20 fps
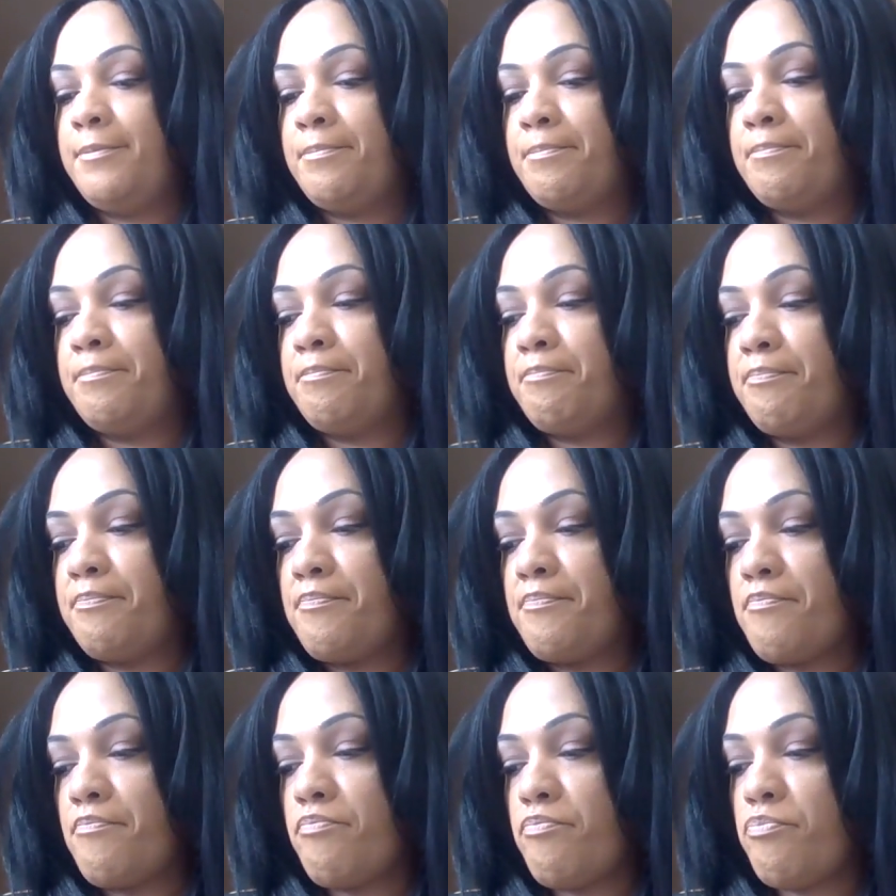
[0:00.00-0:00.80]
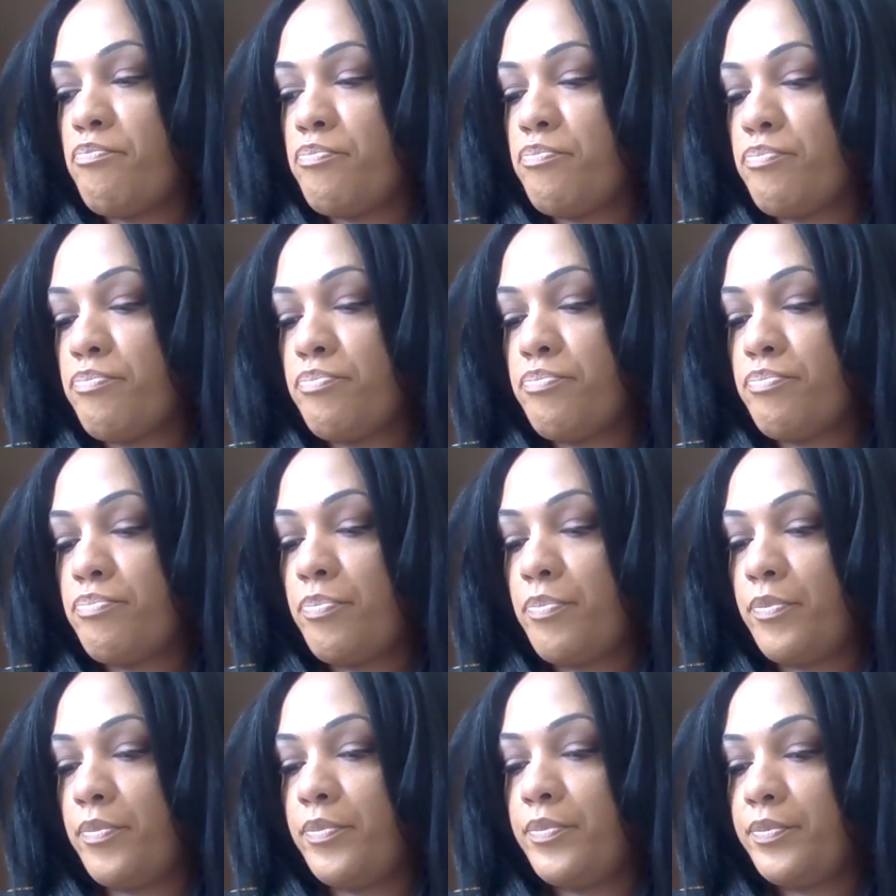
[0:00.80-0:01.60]

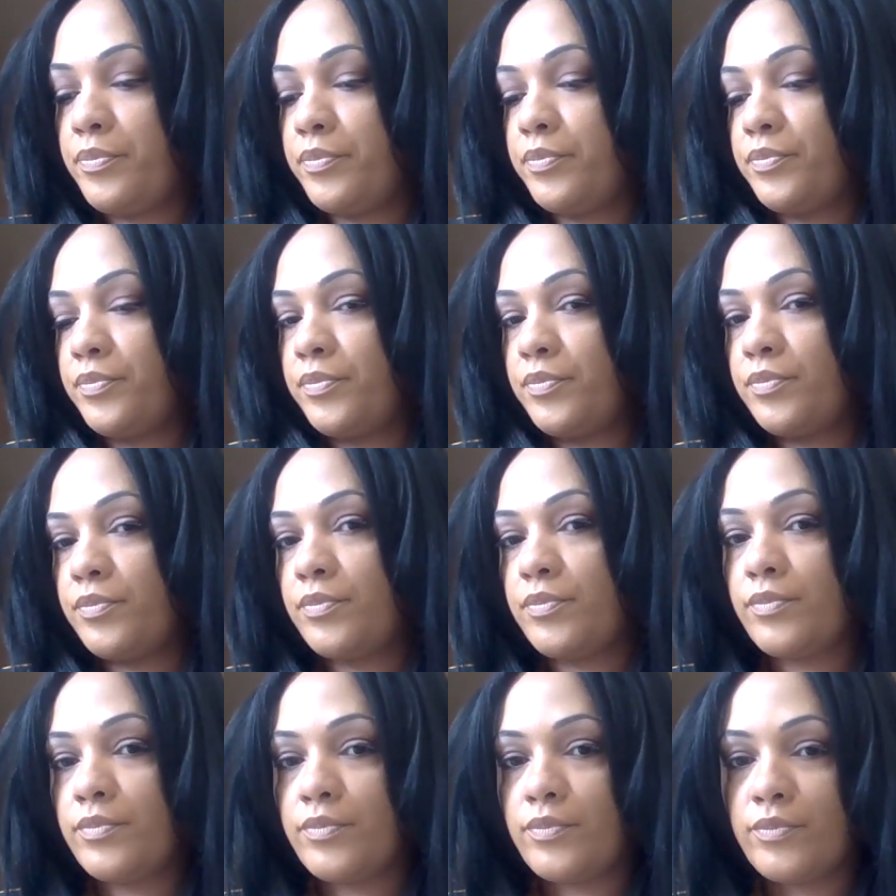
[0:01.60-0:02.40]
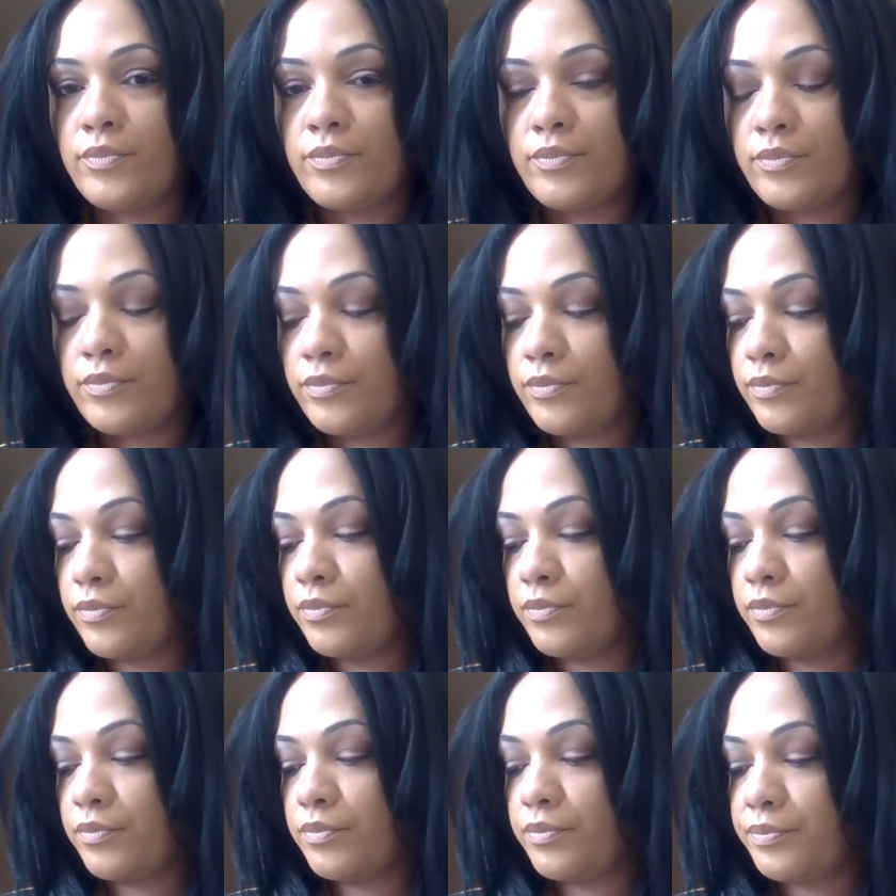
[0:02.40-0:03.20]

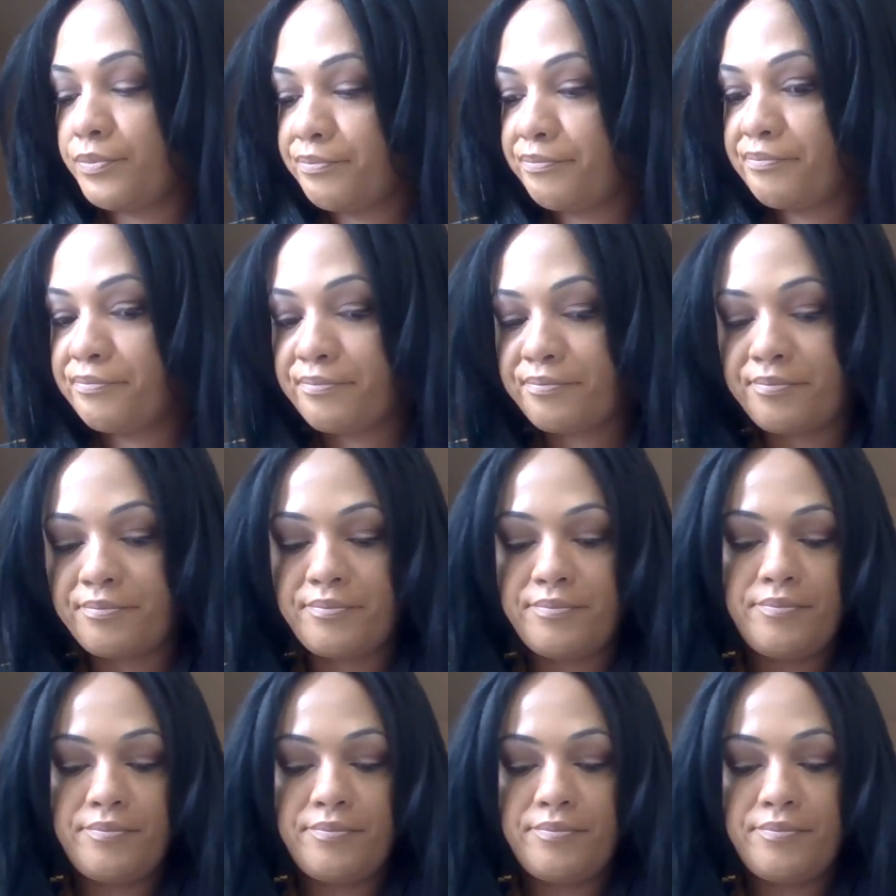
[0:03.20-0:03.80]
No one is speaking in this clip.